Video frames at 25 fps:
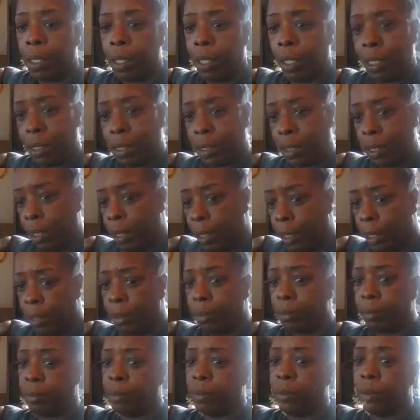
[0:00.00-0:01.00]
He
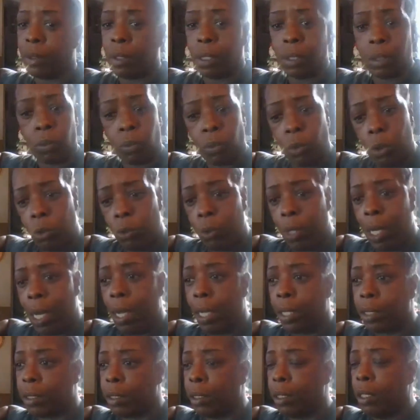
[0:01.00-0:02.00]
slid because road was
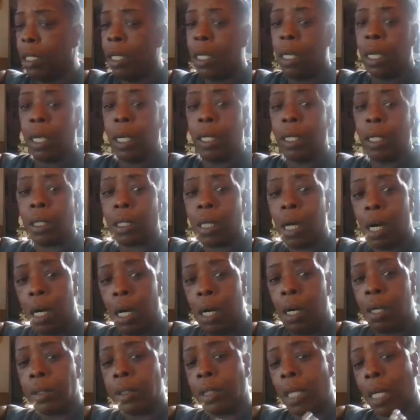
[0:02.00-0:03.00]
icy, and it
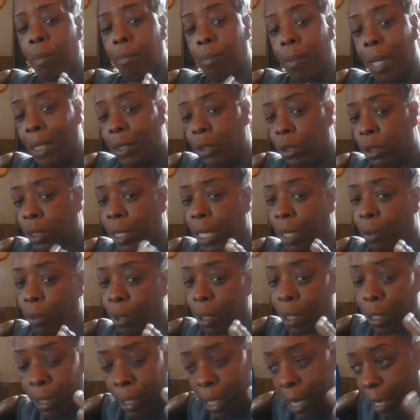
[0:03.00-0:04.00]
caused a major ca-
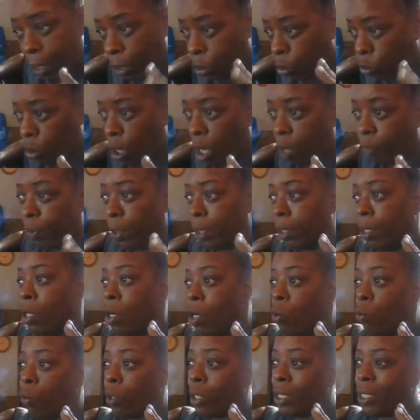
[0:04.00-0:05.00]
catastrophic
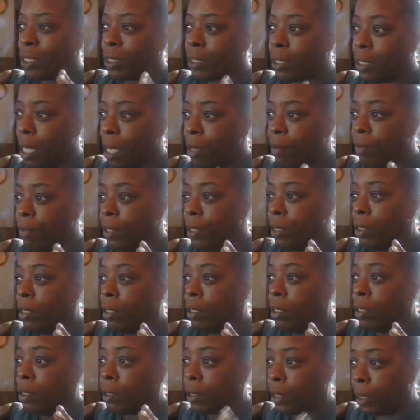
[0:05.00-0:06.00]
where
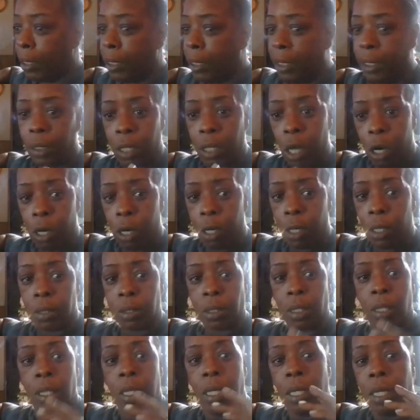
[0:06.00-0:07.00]
17
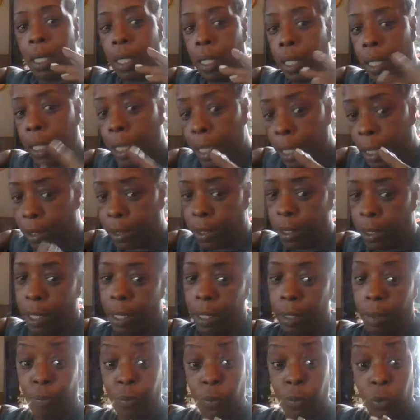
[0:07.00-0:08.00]
cars hit
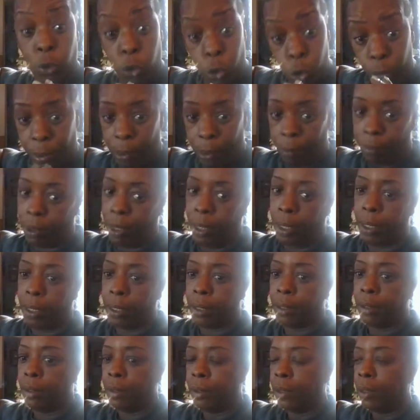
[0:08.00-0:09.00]
and two people
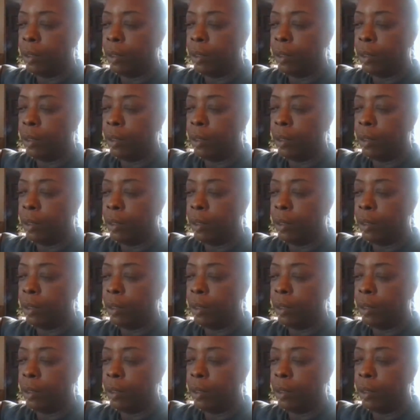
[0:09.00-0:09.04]
died.